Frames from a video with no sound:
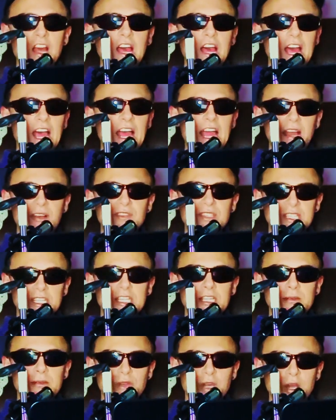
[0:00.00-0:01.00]
I have to
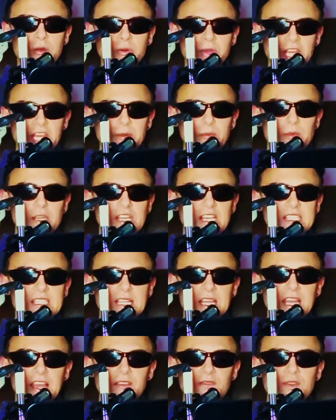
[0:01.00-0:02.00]
keep going because
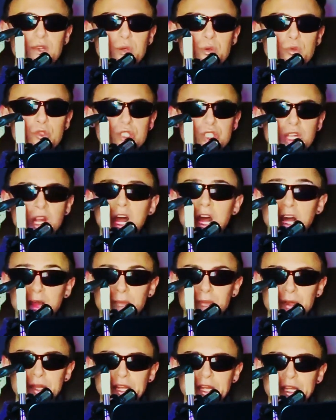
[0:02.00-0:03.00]
if you
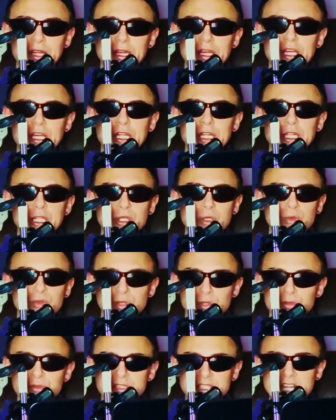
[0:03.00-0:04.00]
stop, you
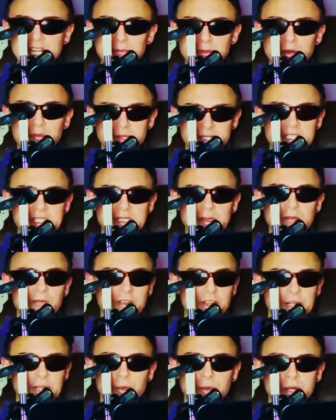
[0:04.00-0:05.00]
lose that momentum
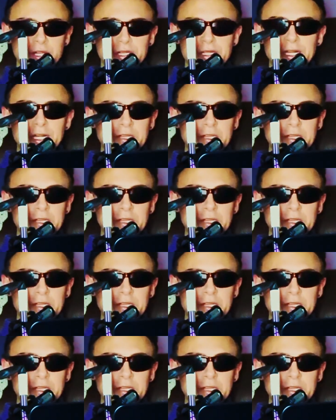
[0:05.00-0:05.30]
very quickly.